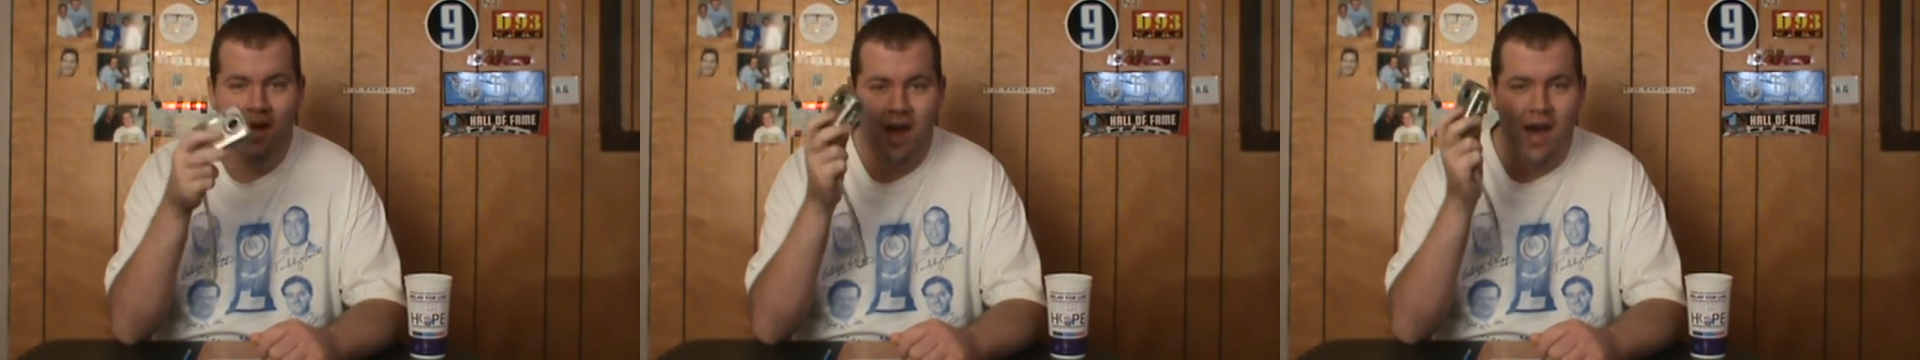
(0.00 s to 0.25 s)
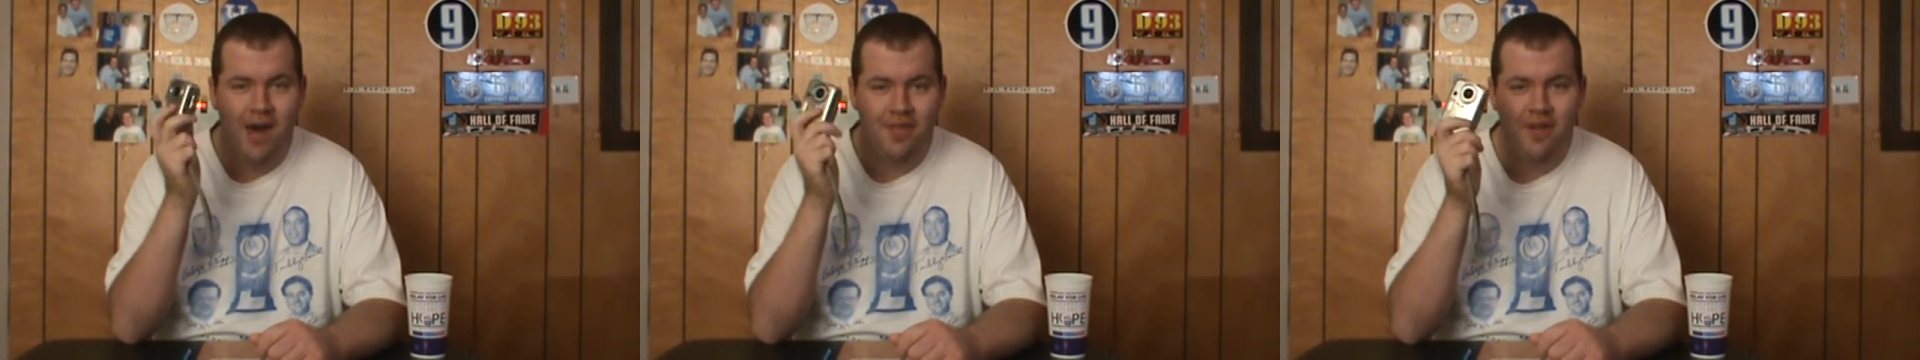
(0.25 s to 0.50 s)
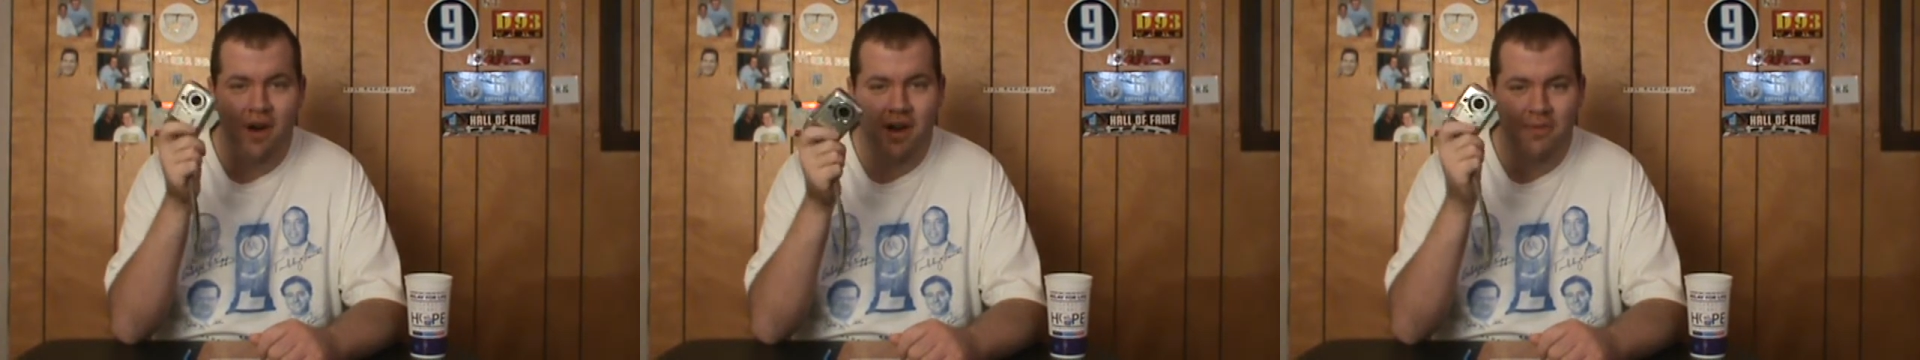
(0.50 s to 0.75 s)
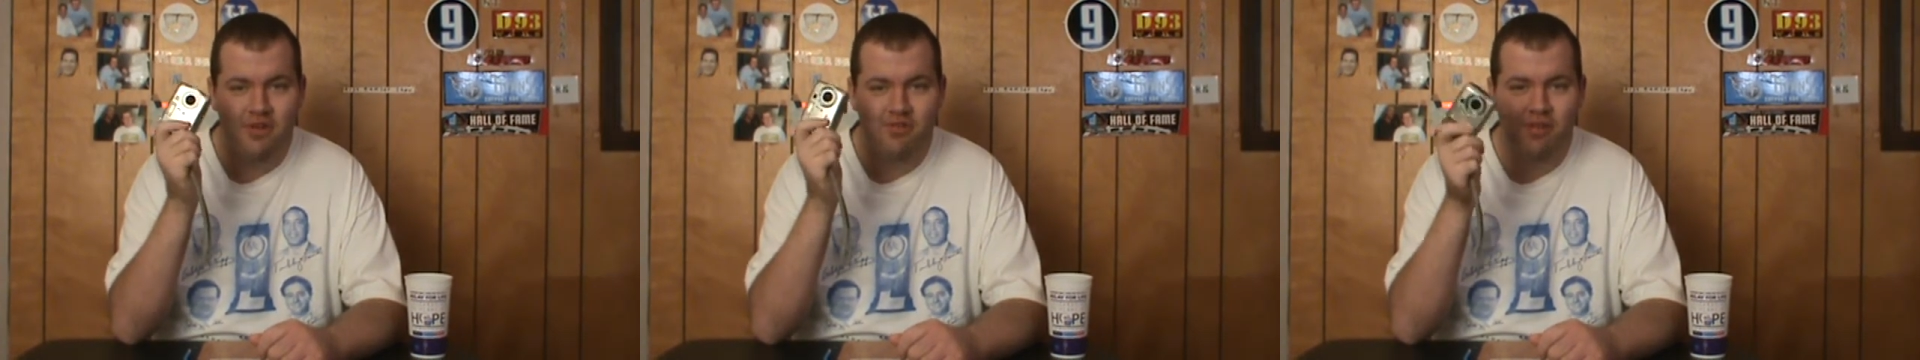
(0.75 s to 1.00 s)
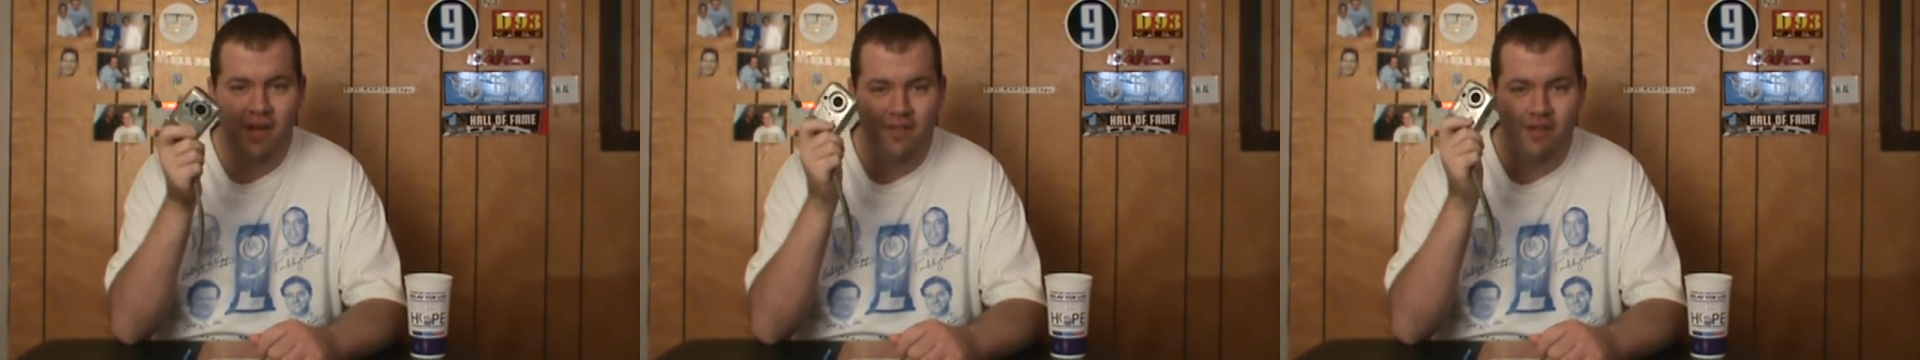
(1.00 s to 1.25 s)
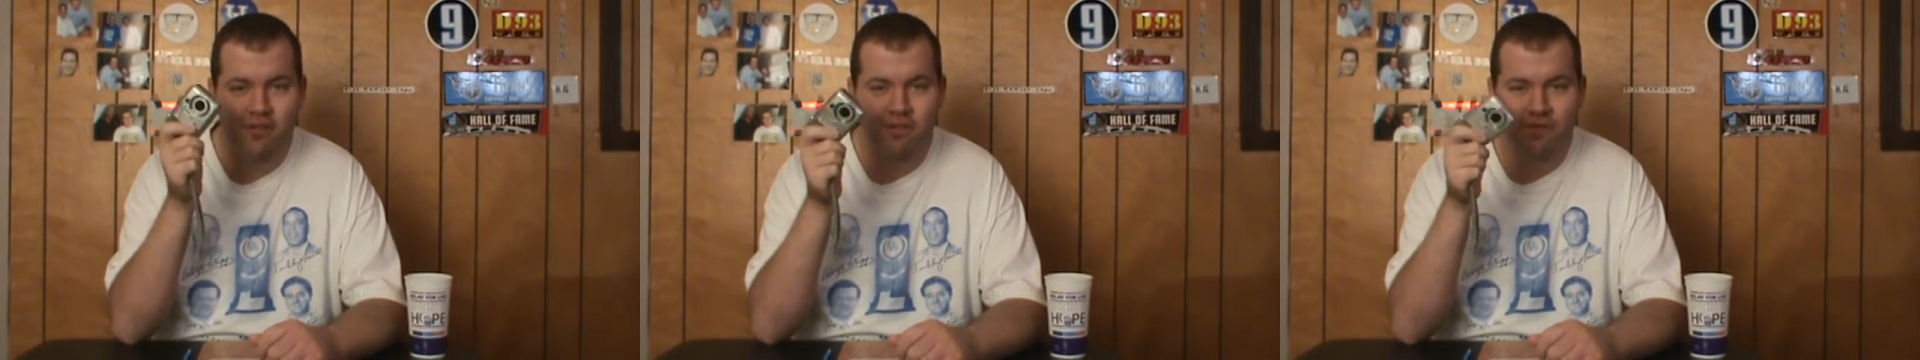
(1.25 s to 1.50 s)
I thought I would
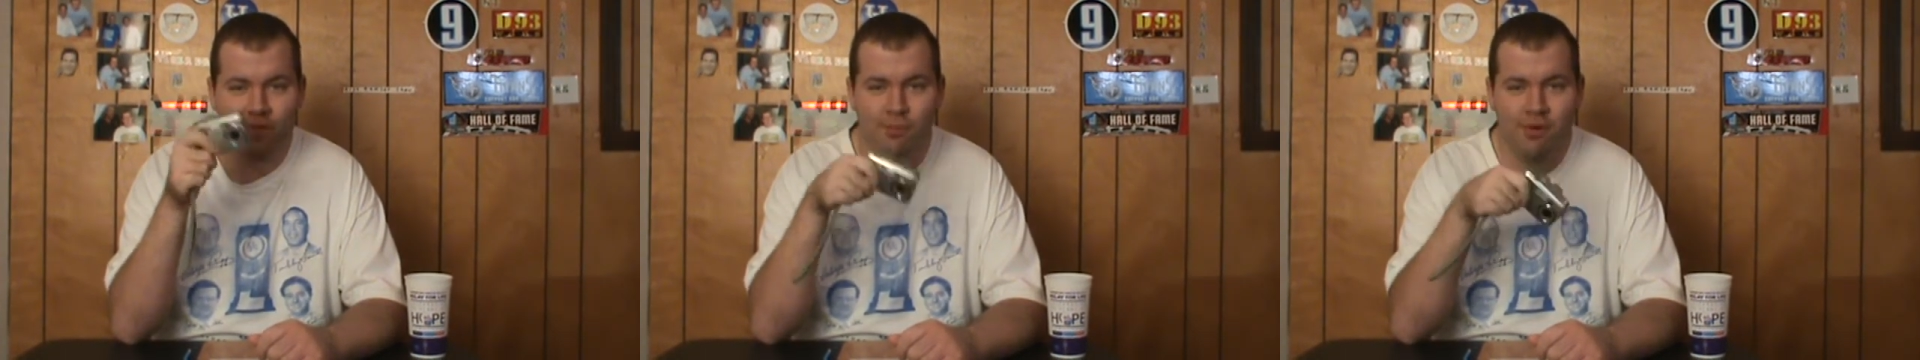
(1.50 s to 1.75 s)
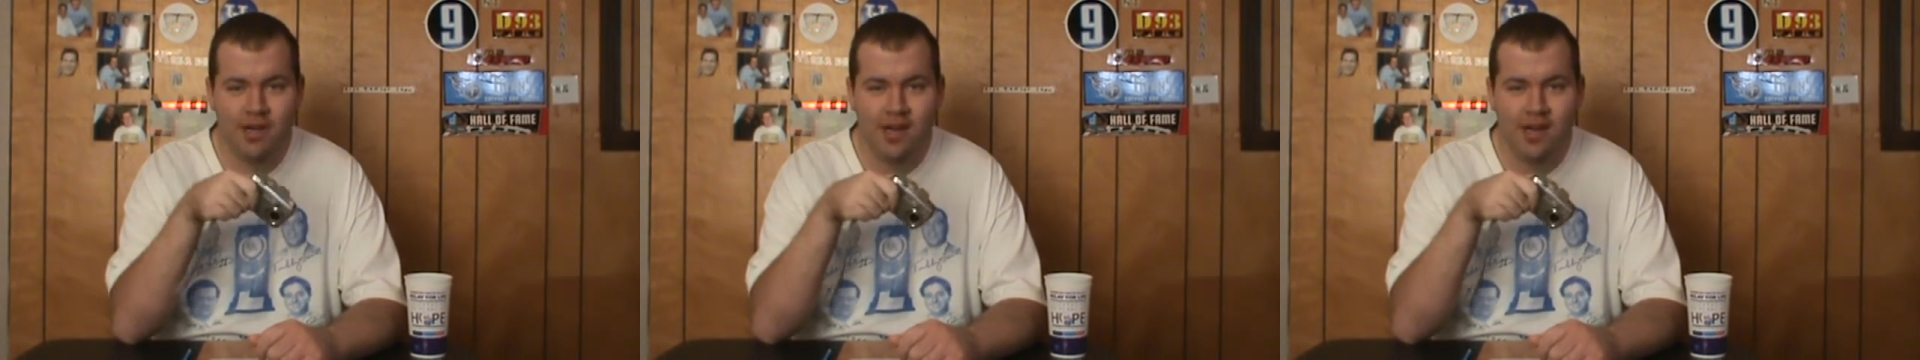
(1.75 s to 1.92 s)
transition from one